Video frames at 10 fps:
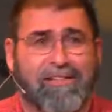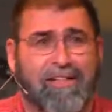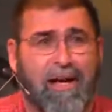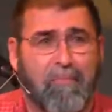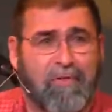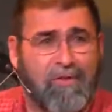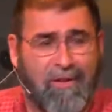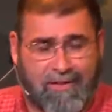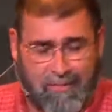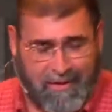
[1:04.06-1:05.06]
to stop and
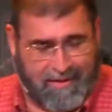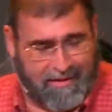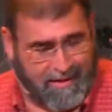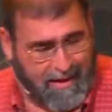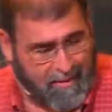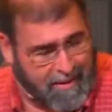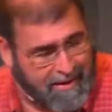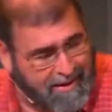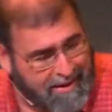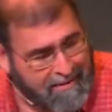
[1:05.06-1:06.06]
talk to me in the
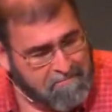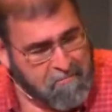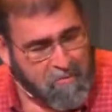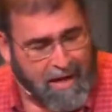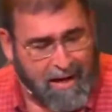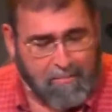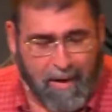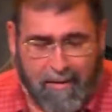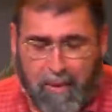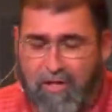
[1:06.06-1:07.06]
lobby.
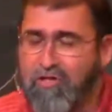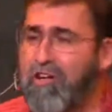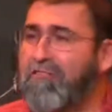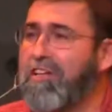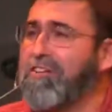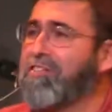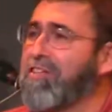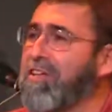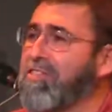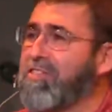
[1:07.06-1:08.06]
By shifting to
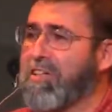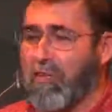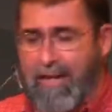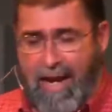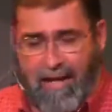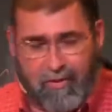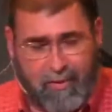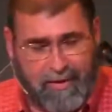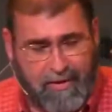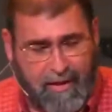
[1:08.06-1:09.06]
the single
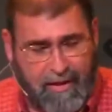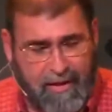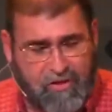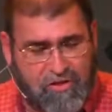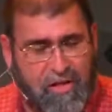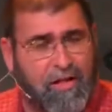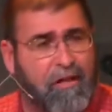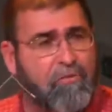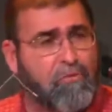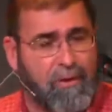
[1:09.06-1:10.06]
gathering each
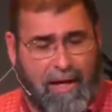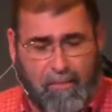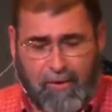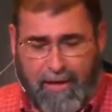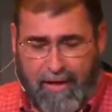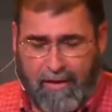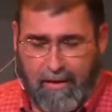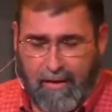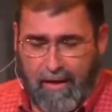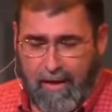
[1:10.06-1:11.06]
Sunday through Labor Day,
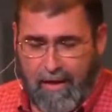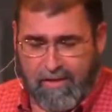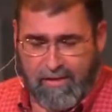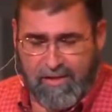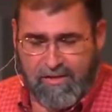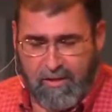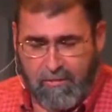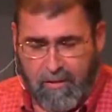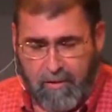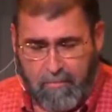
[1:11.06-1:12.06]
as
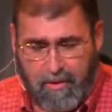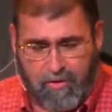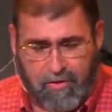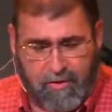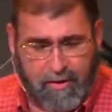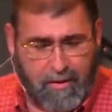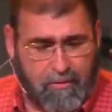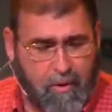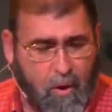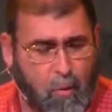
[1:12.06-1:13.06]
Lisa mentioned,
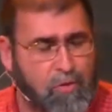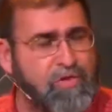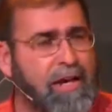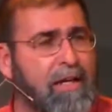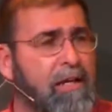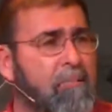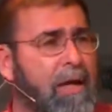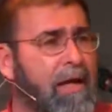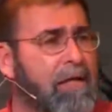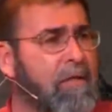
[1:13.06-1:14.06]
we're scaling
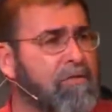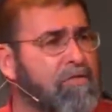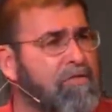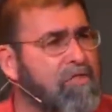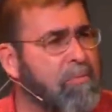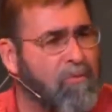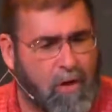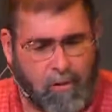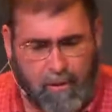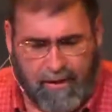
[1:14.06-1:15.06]
back some of
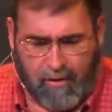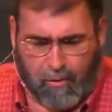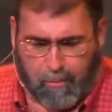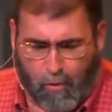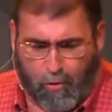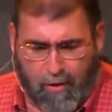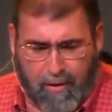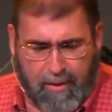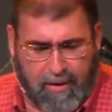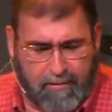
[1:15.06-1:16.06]
our regular
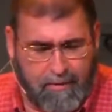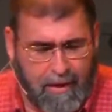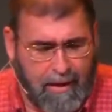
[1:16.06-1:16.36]
programming and